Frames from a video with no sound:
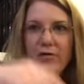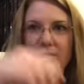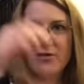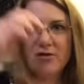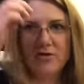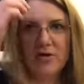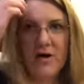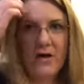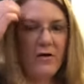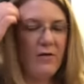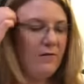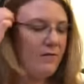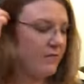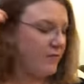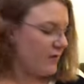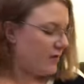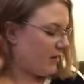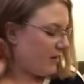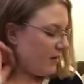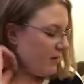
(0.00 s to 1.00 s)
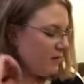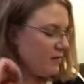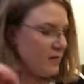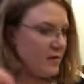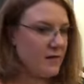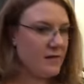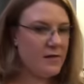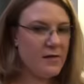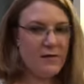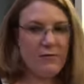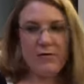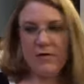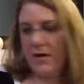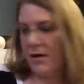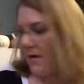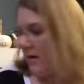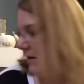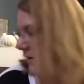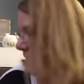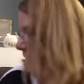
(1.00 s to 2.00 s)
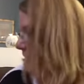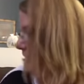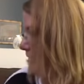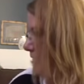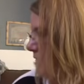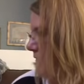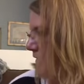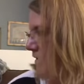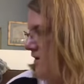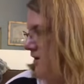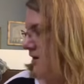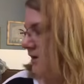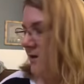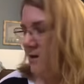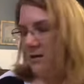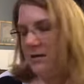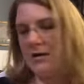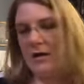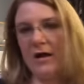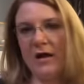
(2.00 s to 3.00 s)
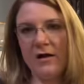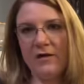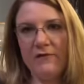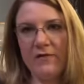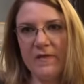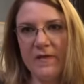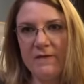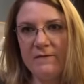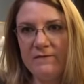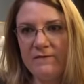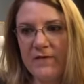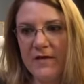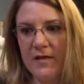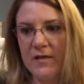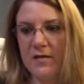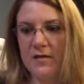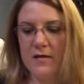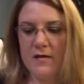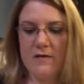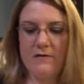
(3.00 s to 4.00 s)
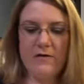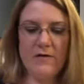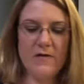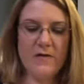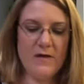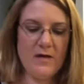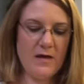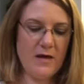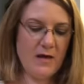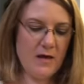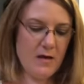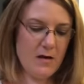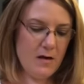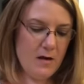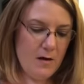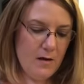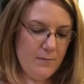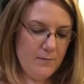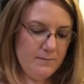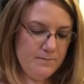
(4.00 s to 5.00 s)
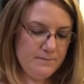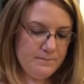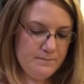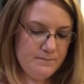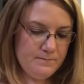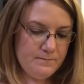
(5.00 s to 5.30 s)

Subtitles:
do the try on for you guys so you can see what how everything fits and everything. I'm